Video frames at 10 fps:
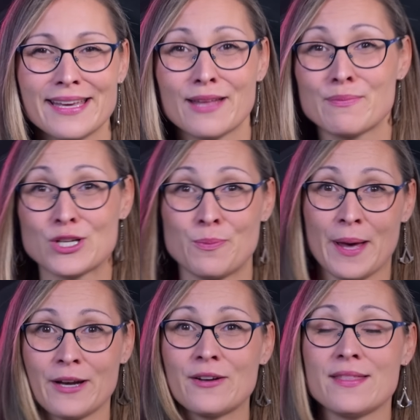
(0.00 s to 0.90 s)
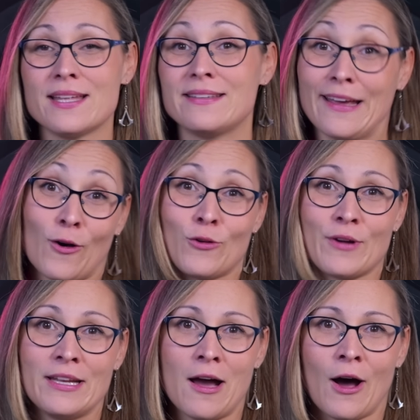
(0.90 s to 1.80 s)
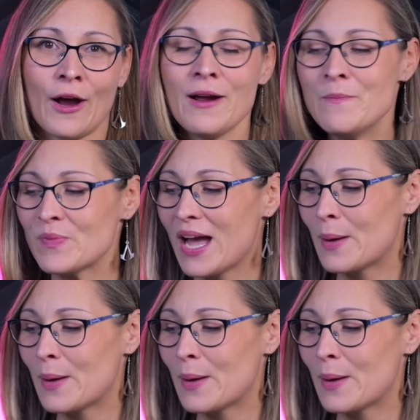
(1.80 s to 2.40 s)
can get much better than they already are,